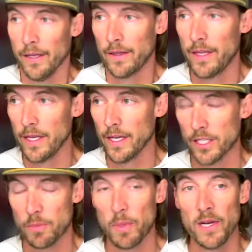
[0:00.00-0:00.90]
the
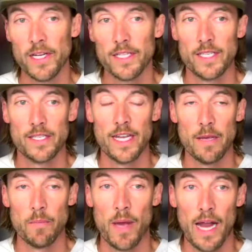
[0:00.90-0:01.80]
experience isn't
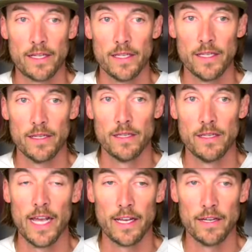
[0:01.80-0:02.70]
impacted
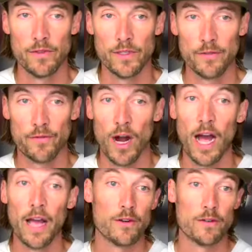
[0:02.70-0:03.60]
negatively for
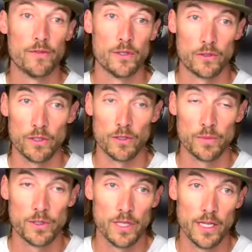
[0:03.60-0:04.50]
either of those
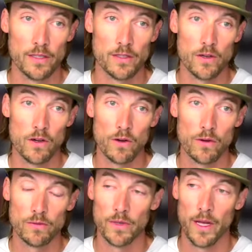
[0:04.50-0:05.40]
groups. And
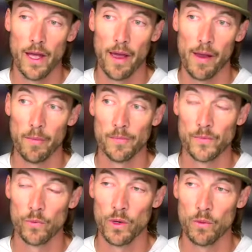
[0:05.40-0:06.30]
so
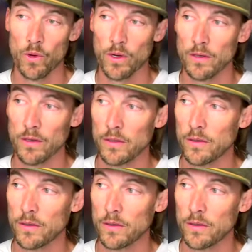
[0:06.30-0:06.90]
when we're